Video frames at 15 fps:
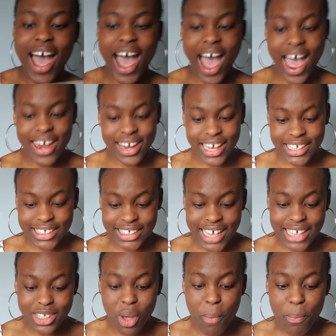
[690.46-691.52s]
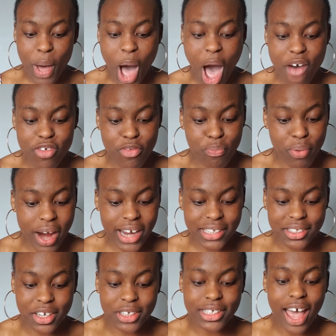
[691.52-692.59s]
and it says, on behalf of
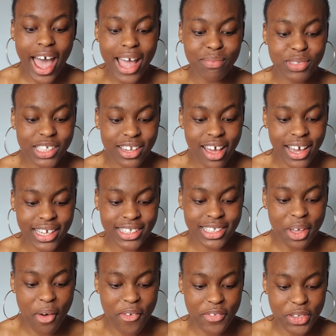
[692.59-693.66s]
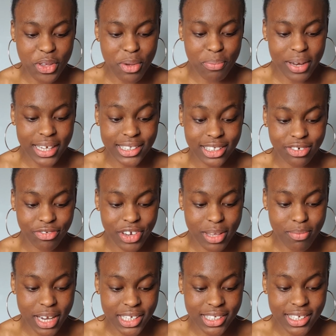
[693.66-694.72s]
Brasenose, I am delighted to offer you a place to
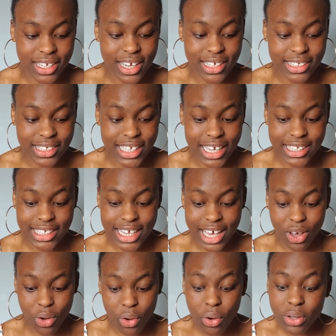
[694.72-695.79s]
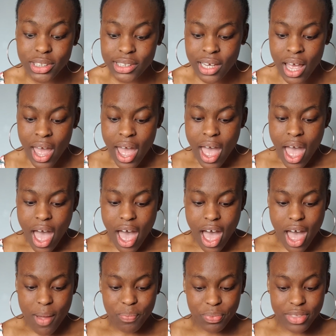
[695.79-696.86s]
read medicine, a 6-year course.
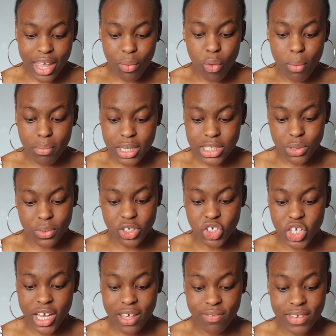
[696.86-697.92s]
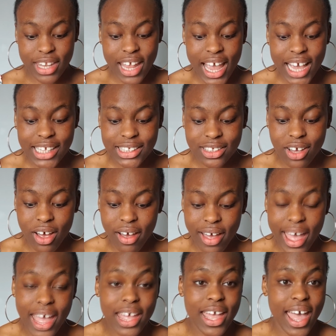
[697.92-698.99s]
They want me to achieve an A star
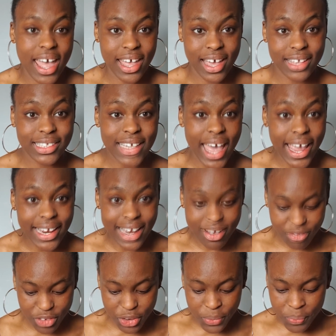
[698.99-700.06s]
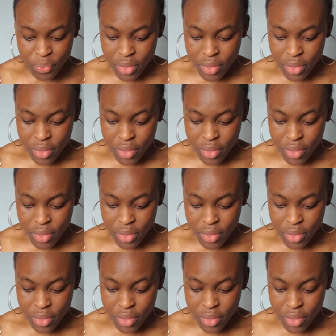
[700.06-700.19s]
AA at A level,